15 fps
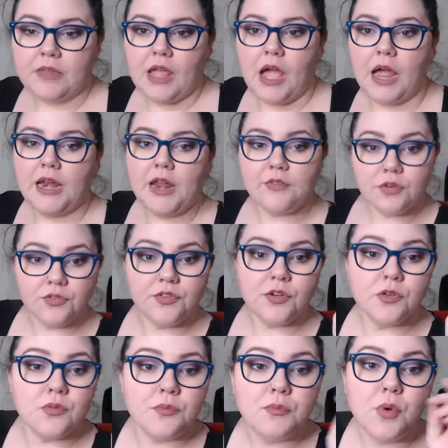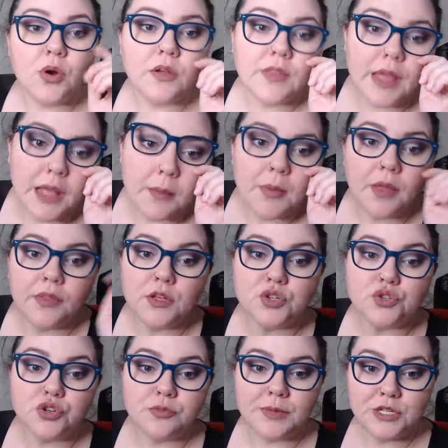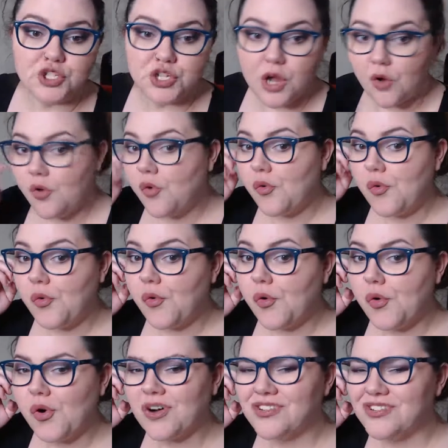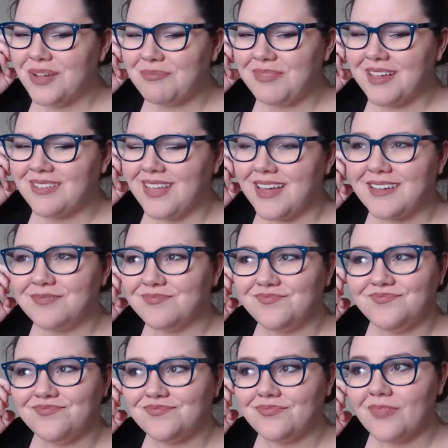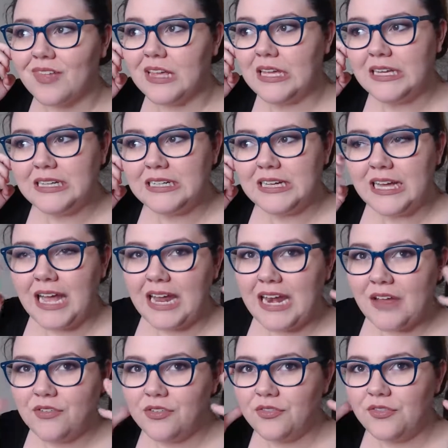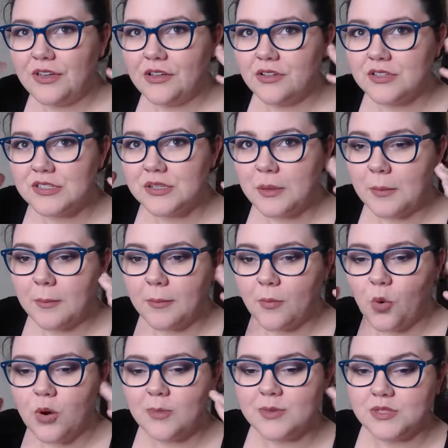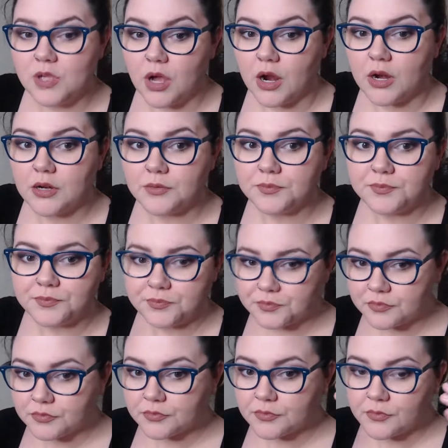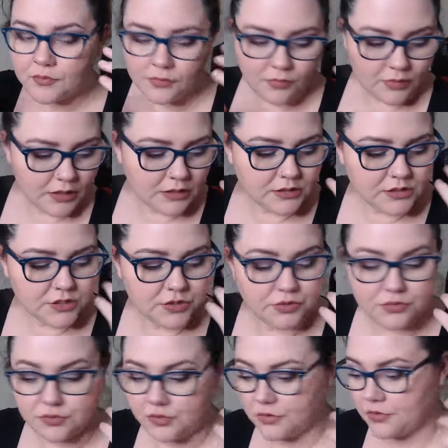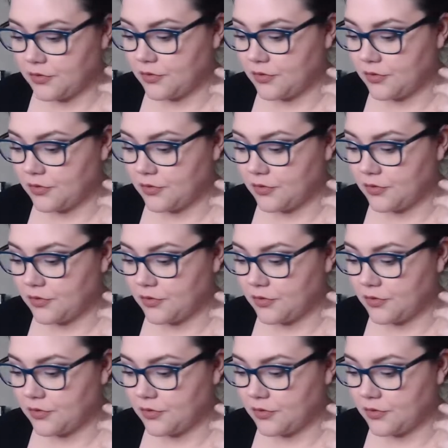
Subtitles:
I never feel more like I'm on the Truman Show or something. Like, it never feels more bizarre to